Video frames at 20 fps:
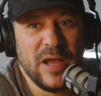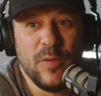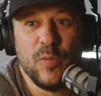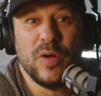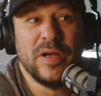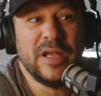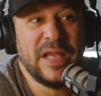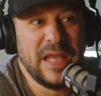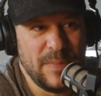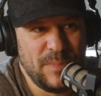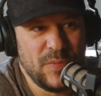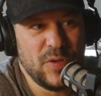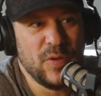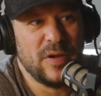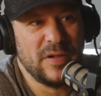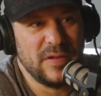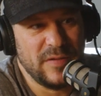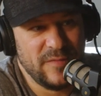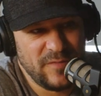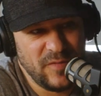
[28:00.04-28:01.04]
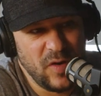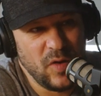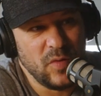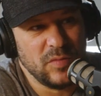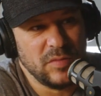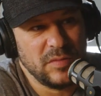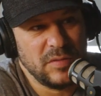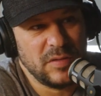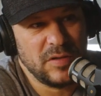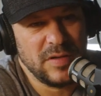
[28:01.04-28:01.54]
will keep you on the
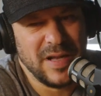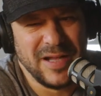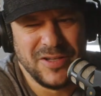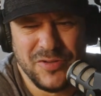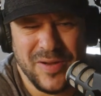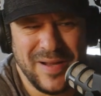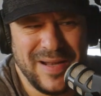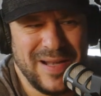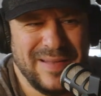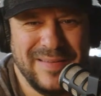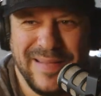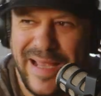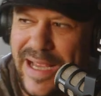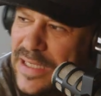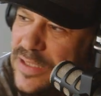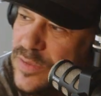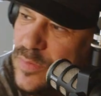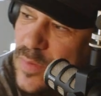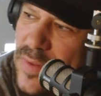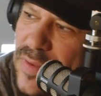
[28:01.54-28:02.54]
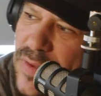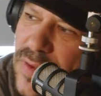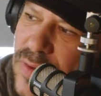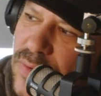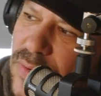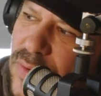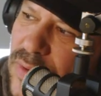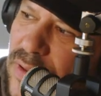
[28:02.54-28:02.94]
phone. They're not trying to text with you.